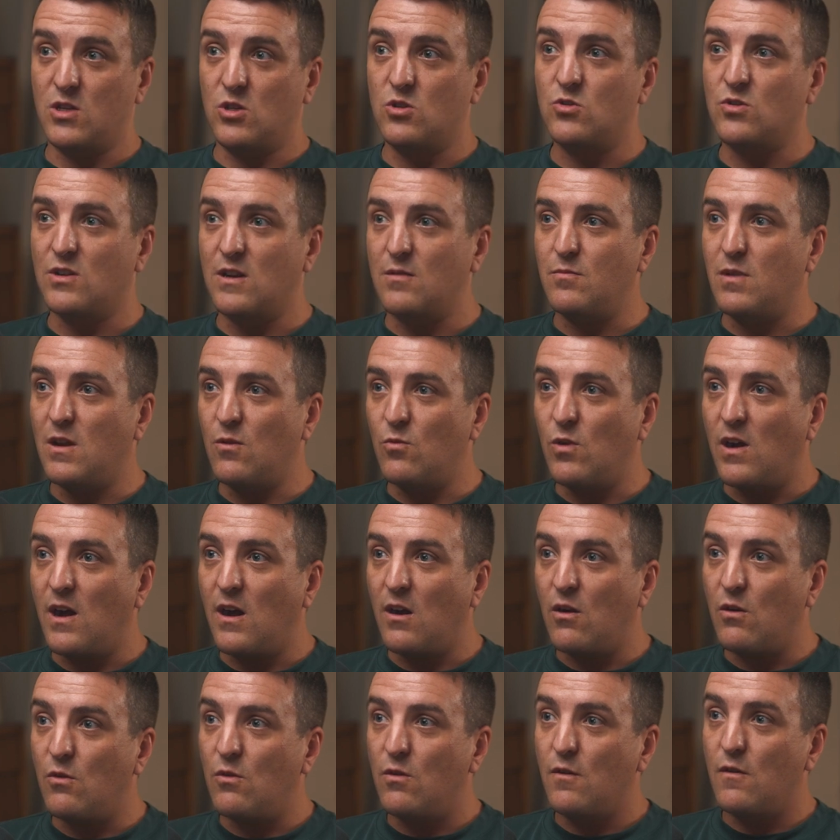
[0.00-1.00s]
extremely
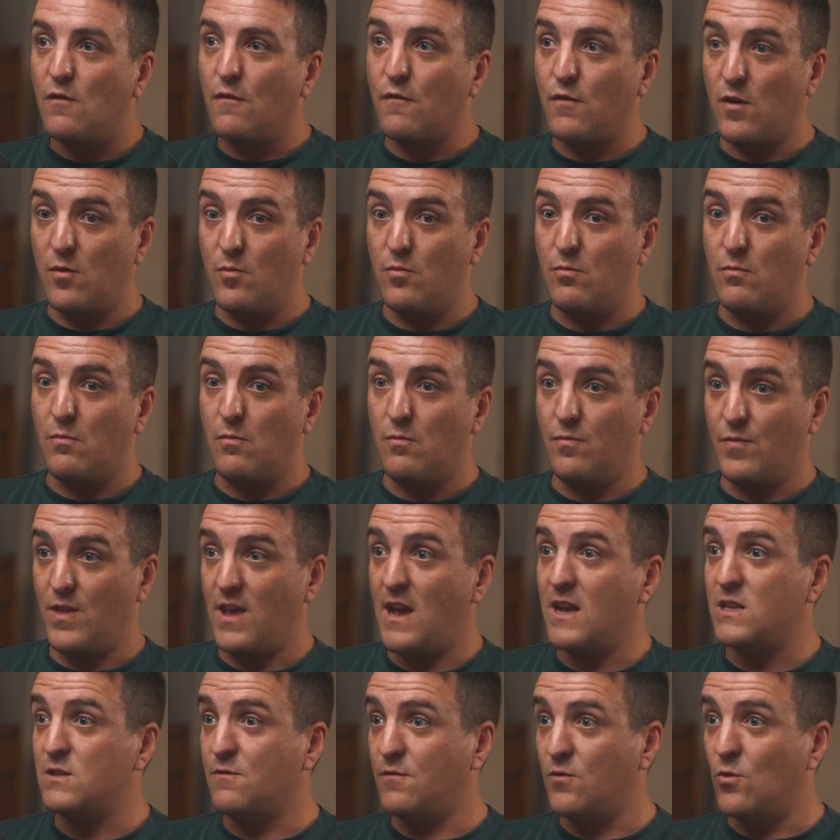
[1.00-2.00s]
well from
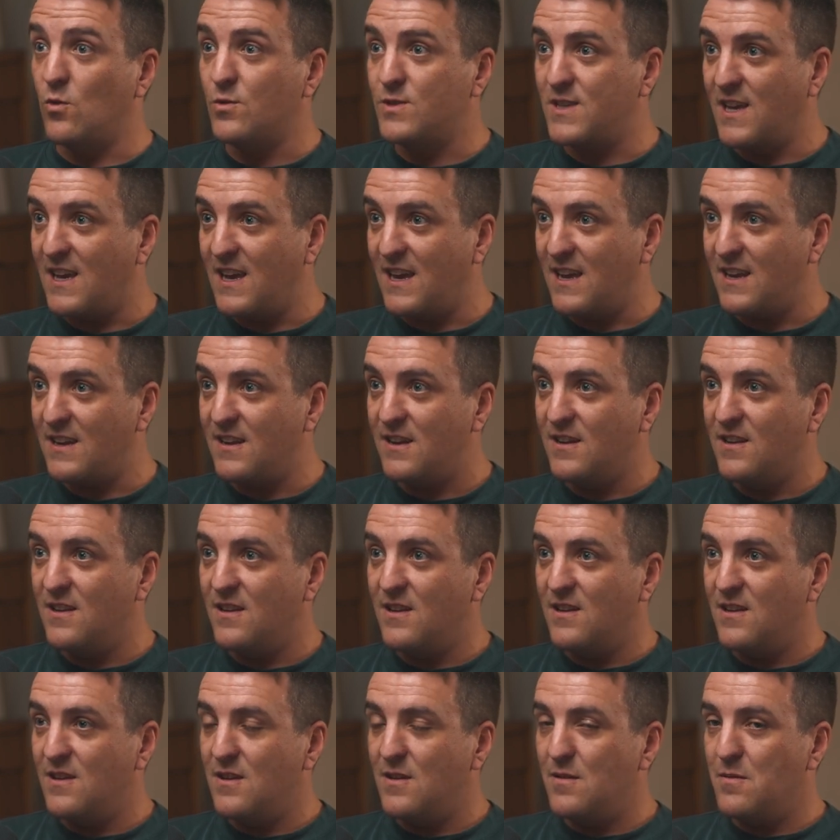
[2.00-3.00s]
the age of 14.
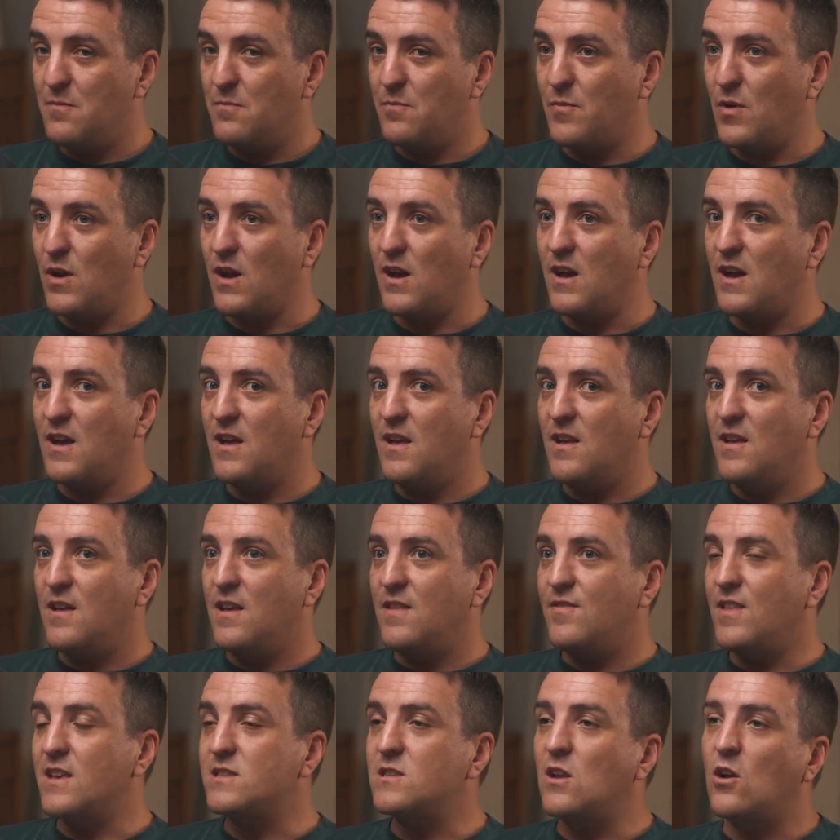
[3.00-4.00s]
But
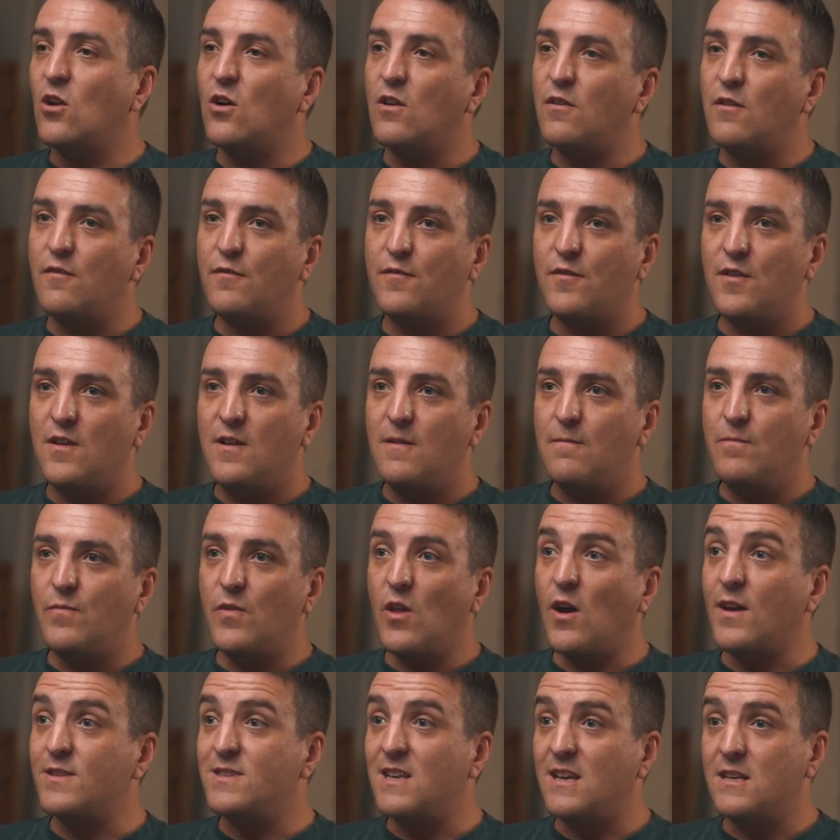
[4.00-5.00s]
there's a lot of
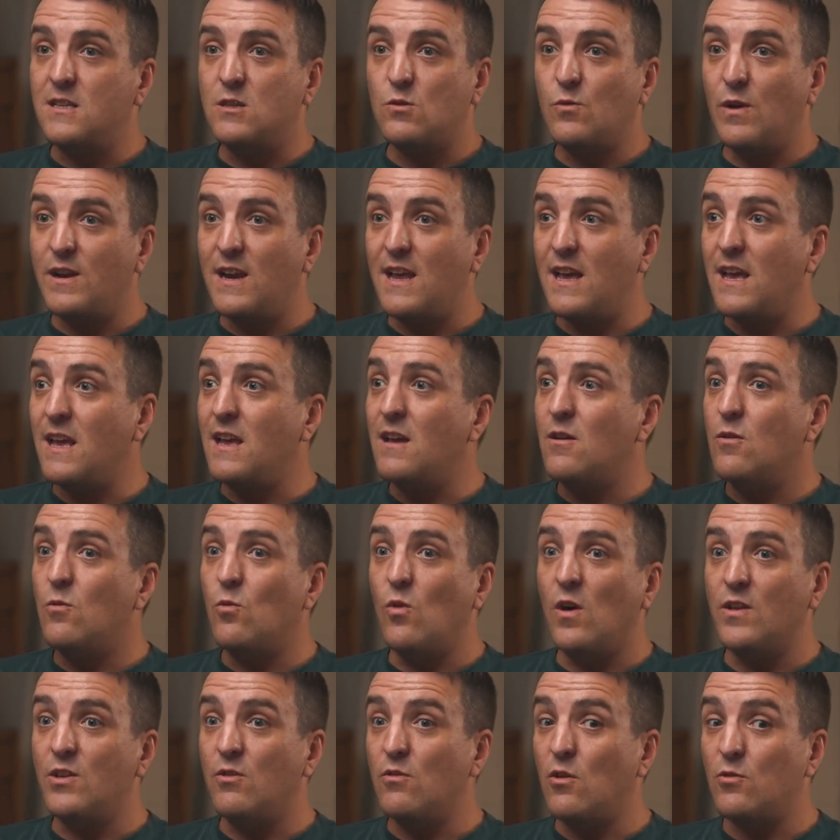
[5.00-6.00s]
19,
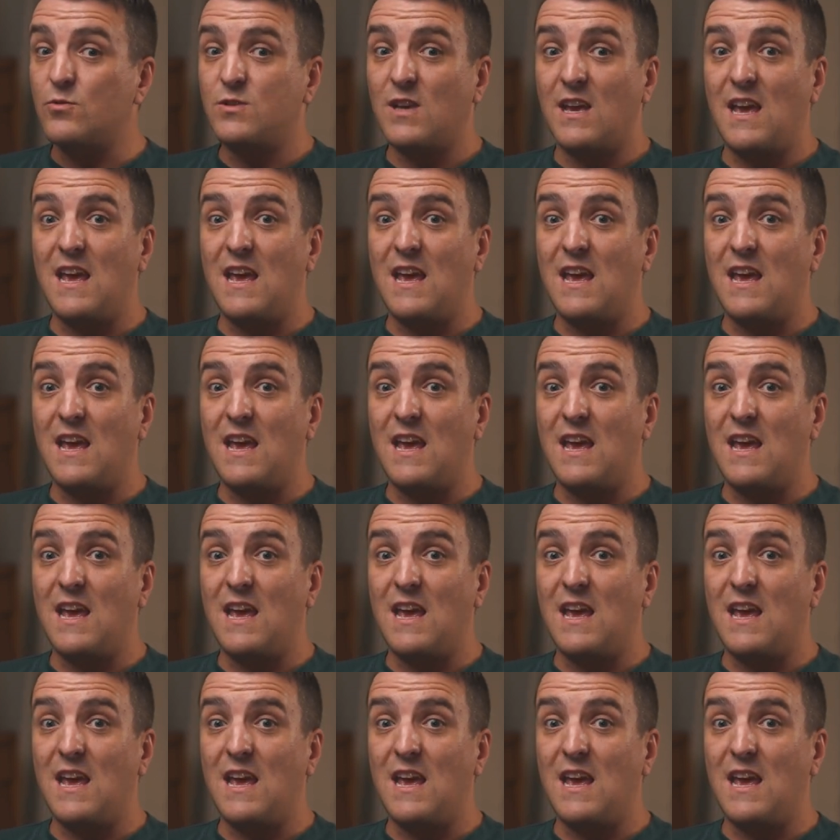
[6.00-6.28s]
21-year-olds,